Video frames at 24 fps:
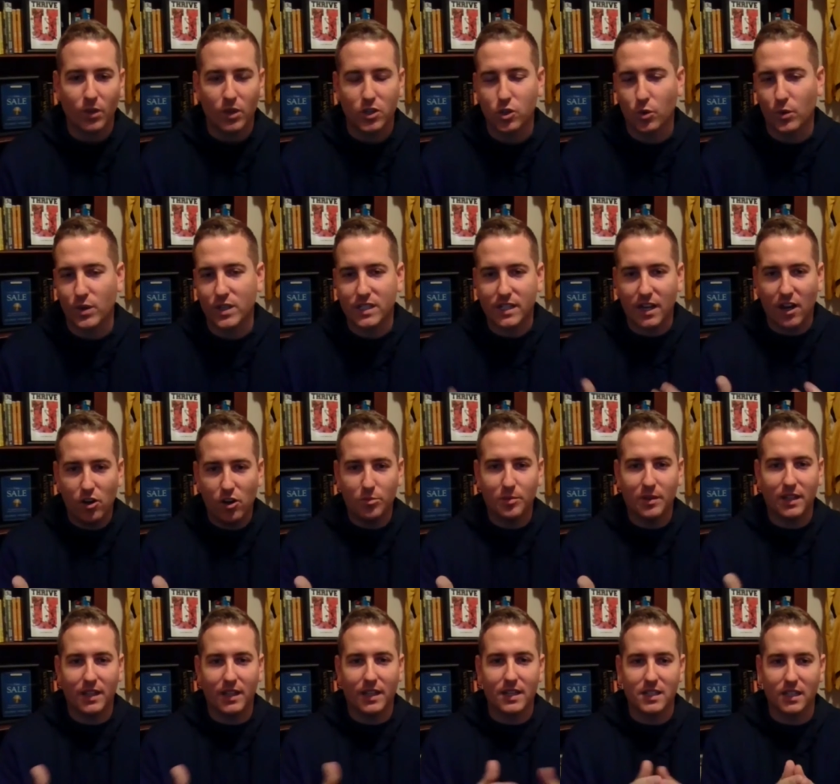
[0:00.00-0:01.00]
so he's telling
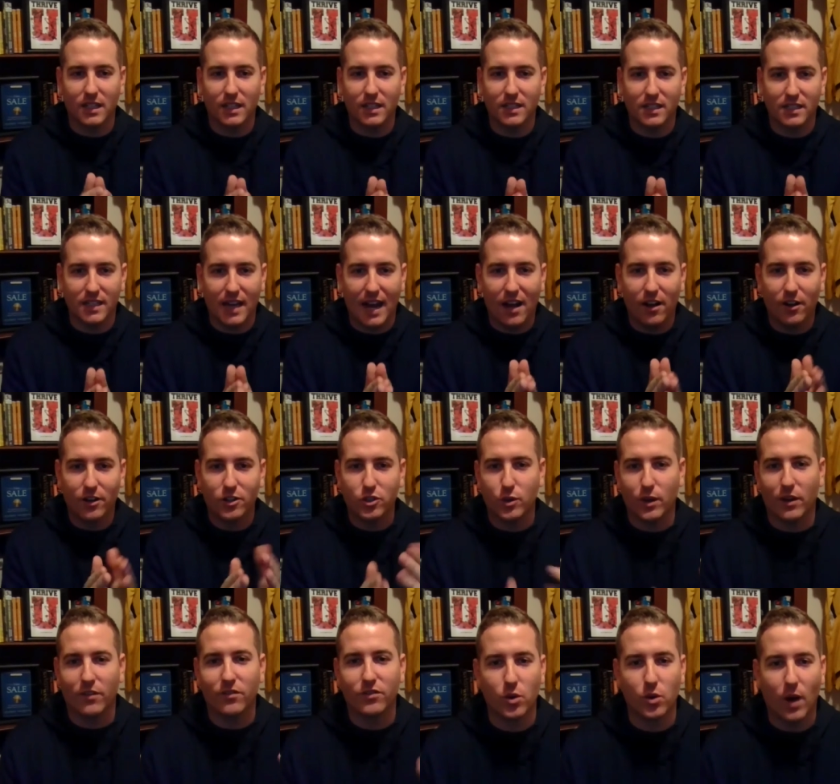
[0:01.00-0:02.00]
me this and he says alex
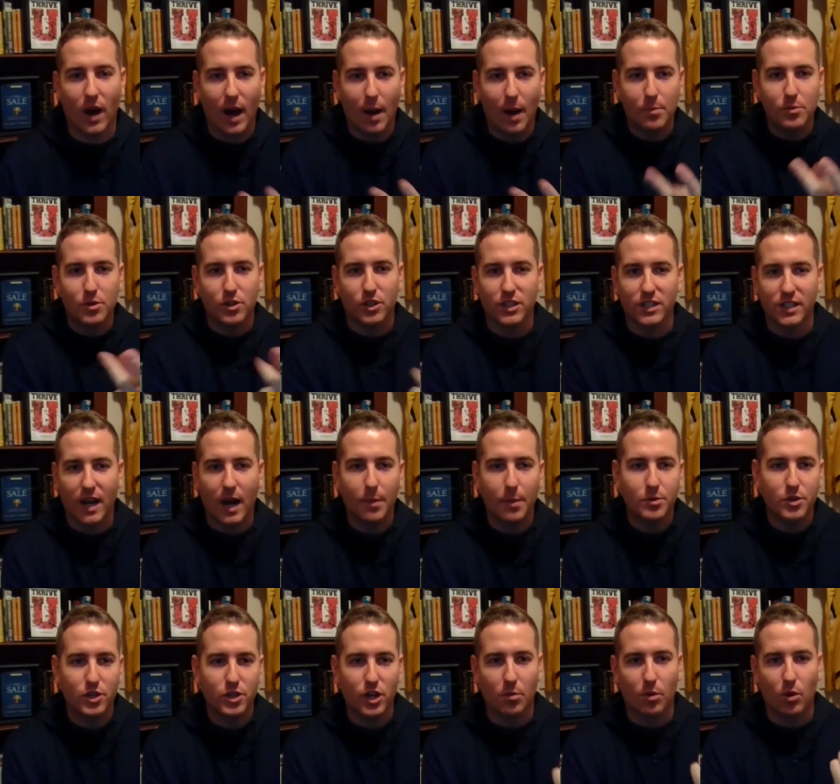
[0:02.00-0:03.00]
you have two options
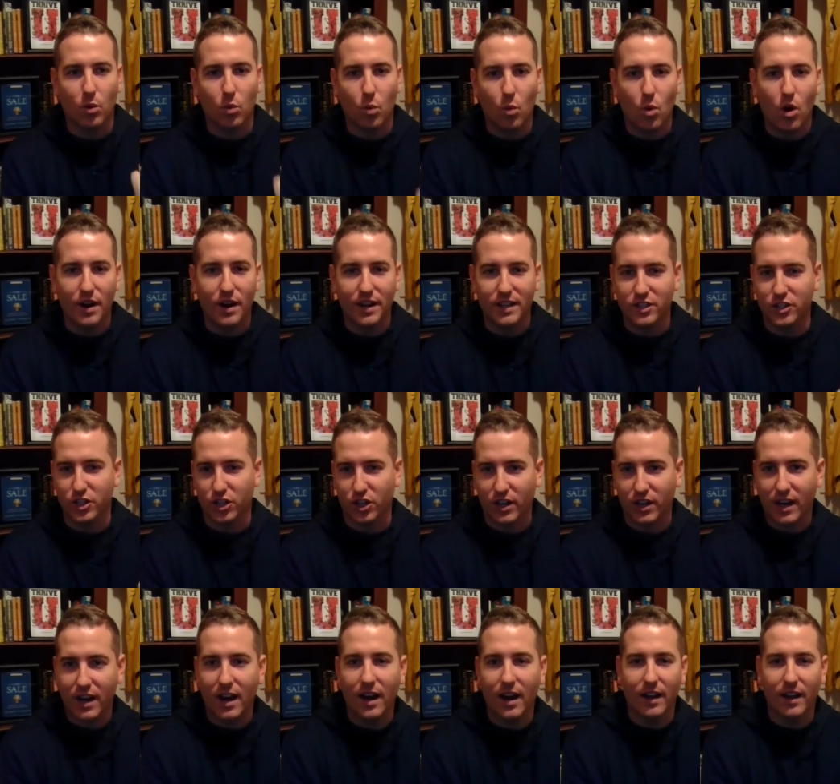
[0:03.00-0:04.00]
option number one is you're
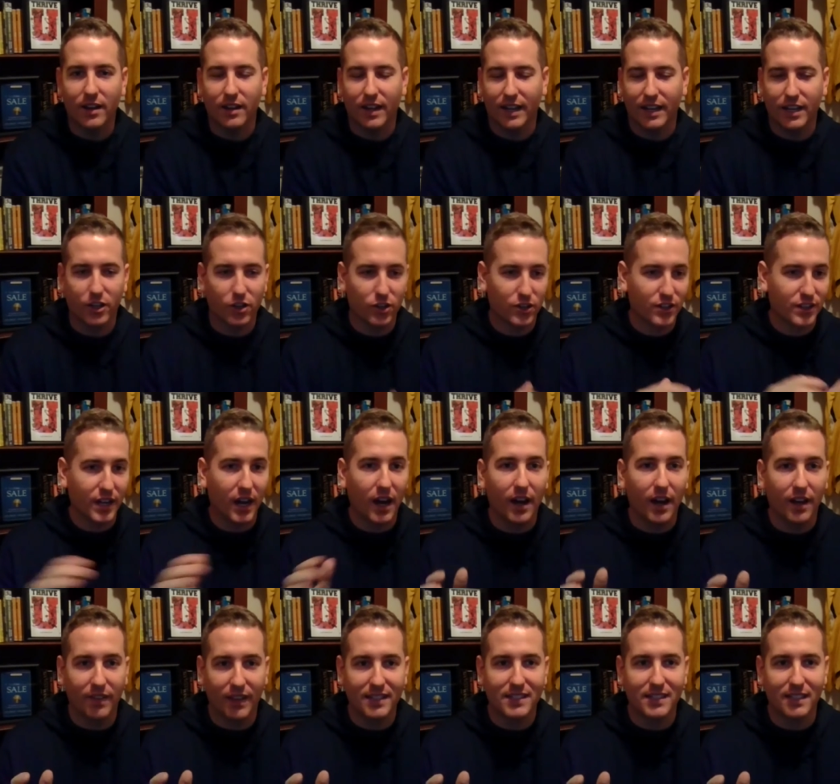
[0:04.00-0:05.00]
cut like you're
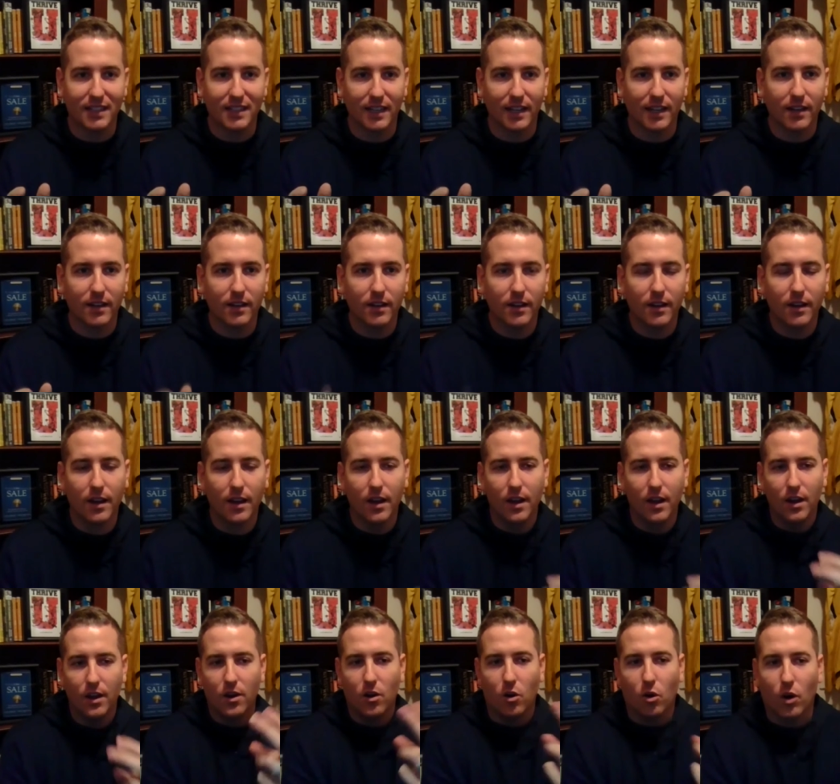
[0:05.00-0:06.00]
done that's it
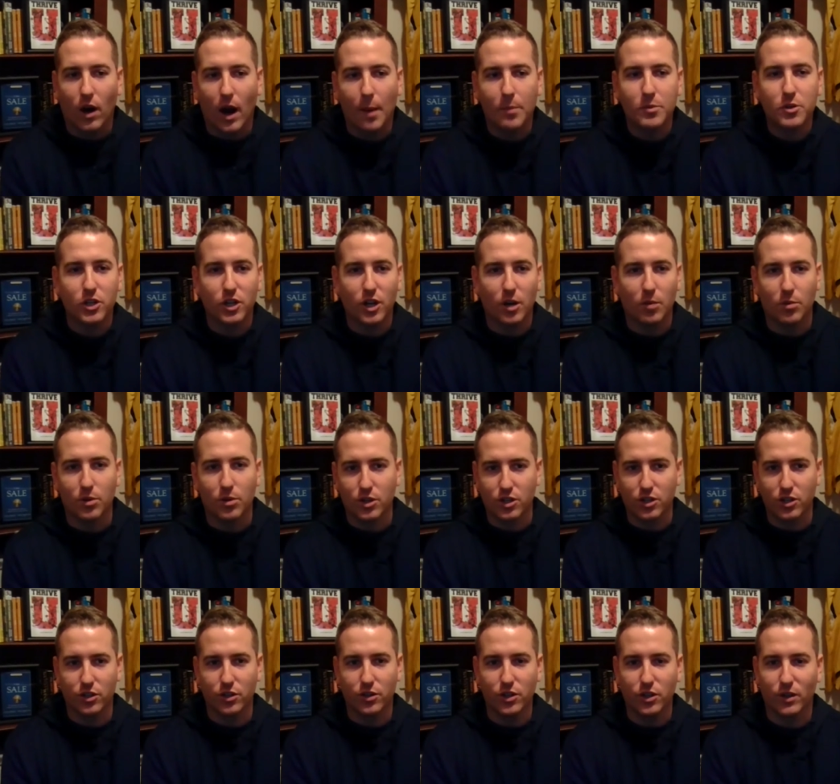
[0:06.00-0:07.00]
or option number
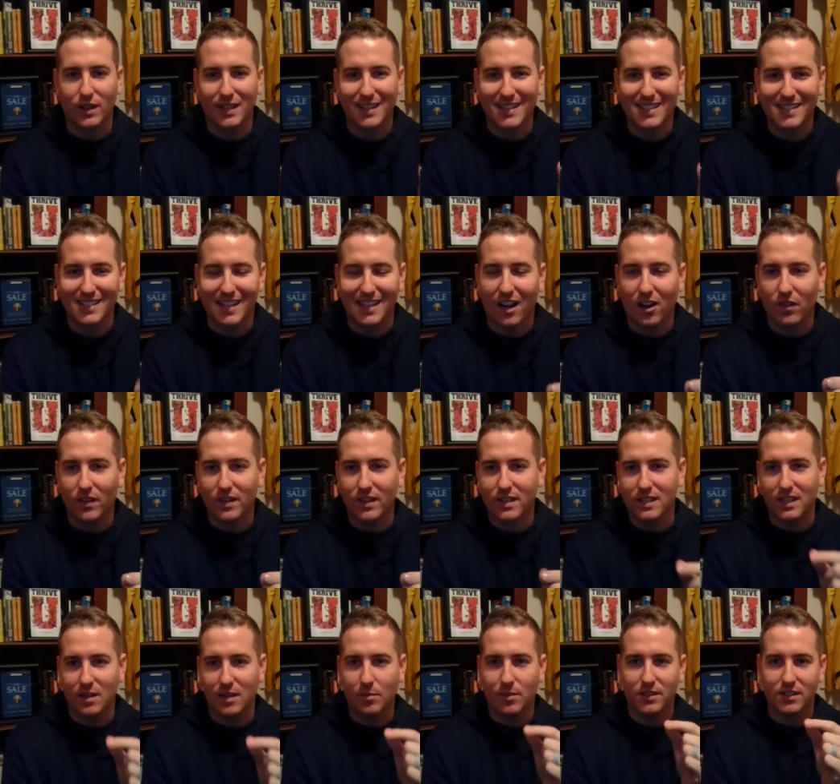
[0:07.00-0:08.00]
two you can stay on the
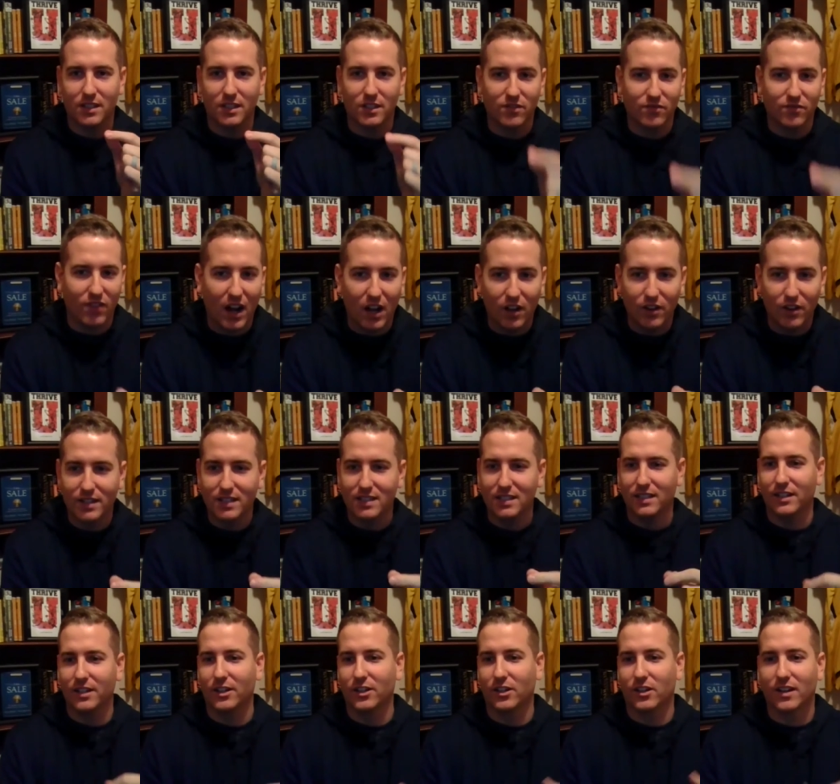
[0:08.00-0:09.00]
team as this
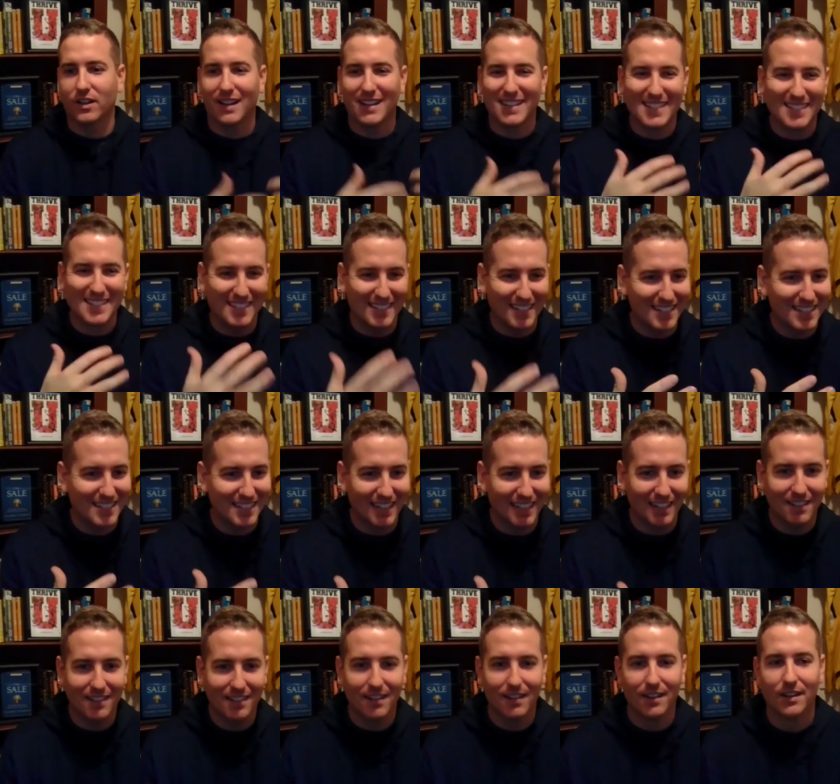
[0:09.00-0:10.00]
volunteer
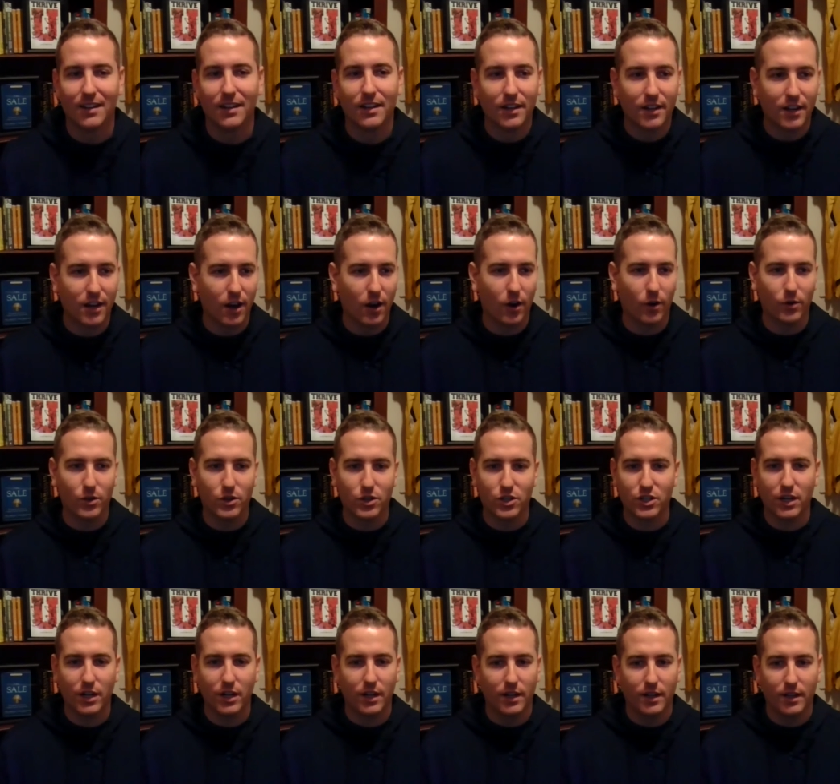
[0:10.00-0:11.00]
assistant
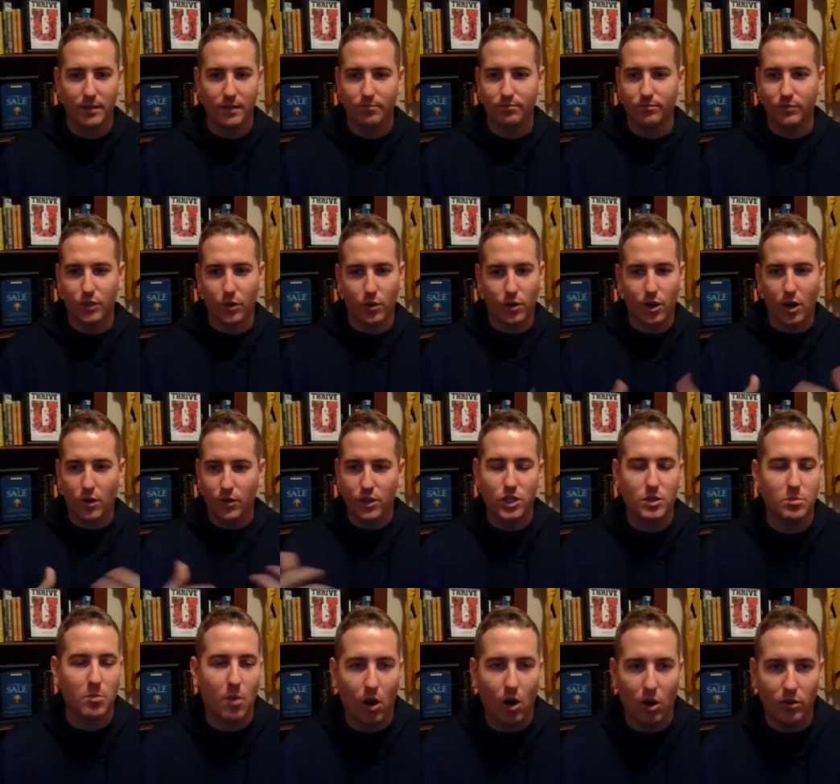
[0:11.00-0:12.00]
coach doing all
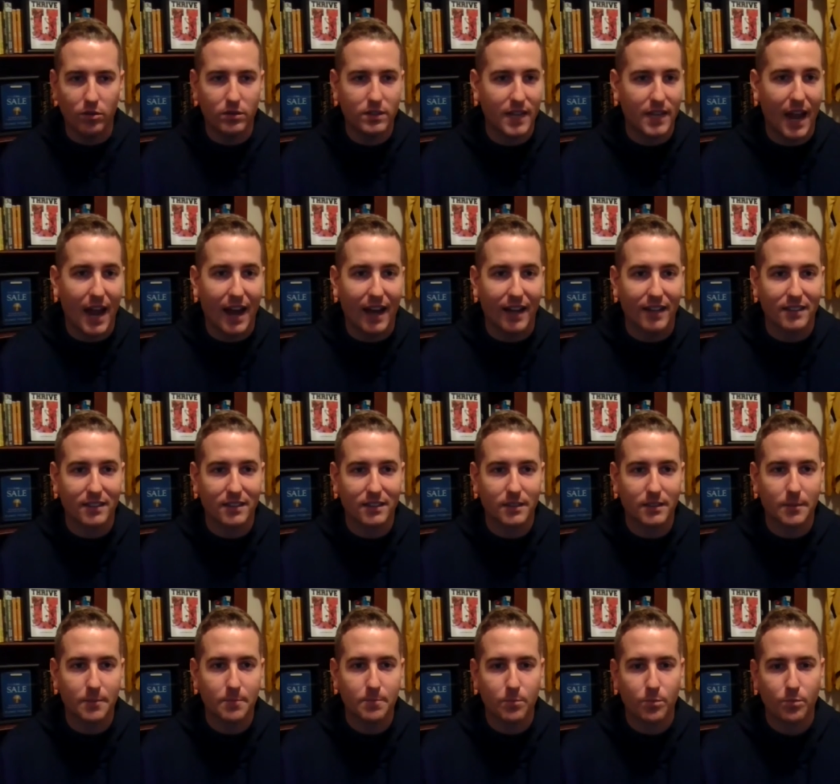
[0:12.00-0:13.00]
these small
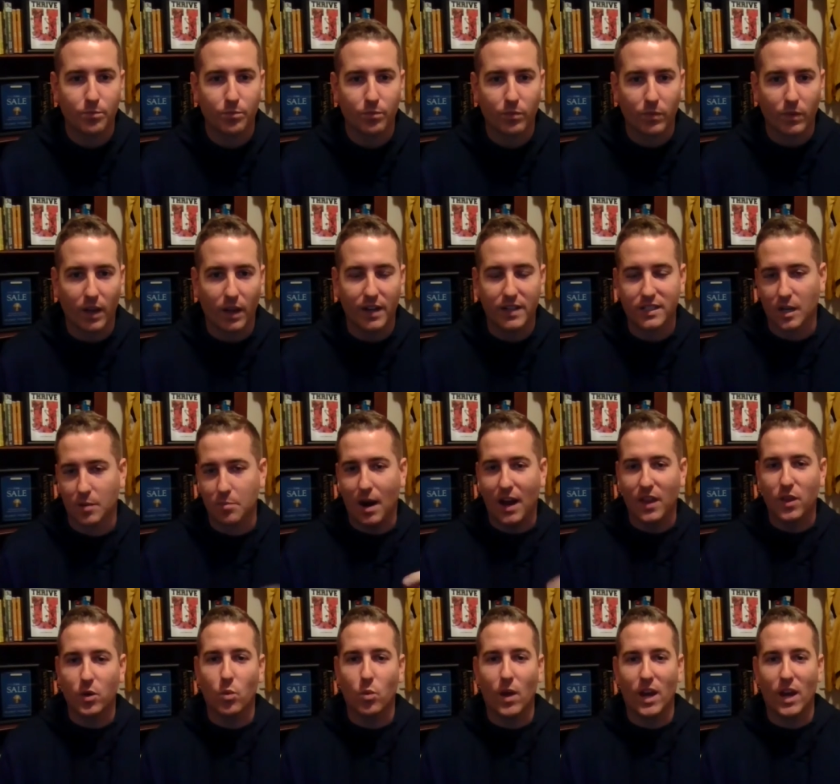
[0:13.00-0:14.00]
tasks and he's like,
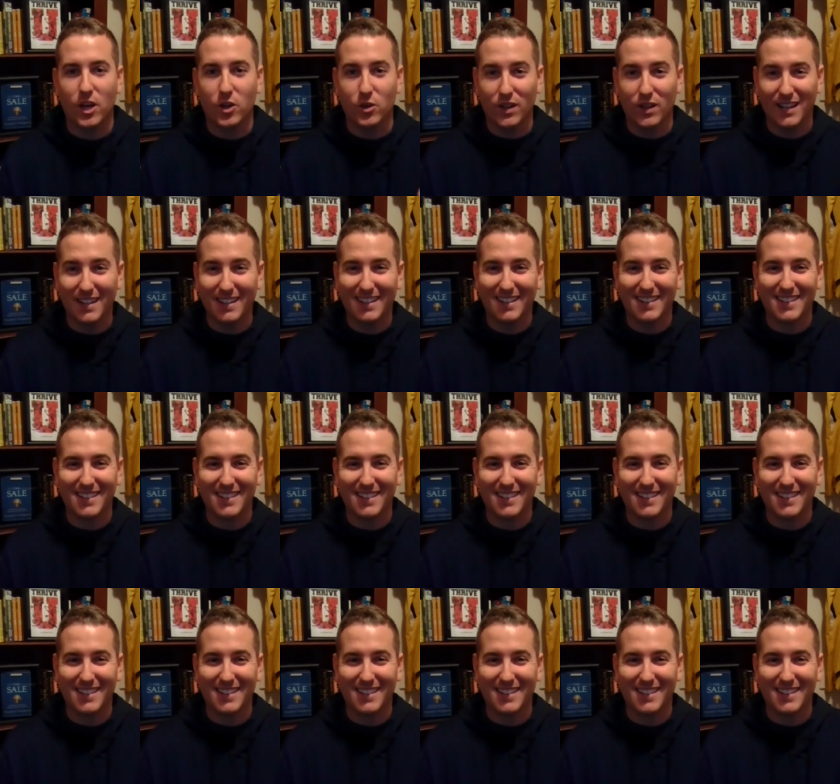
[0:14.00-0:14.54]
by the way, you need to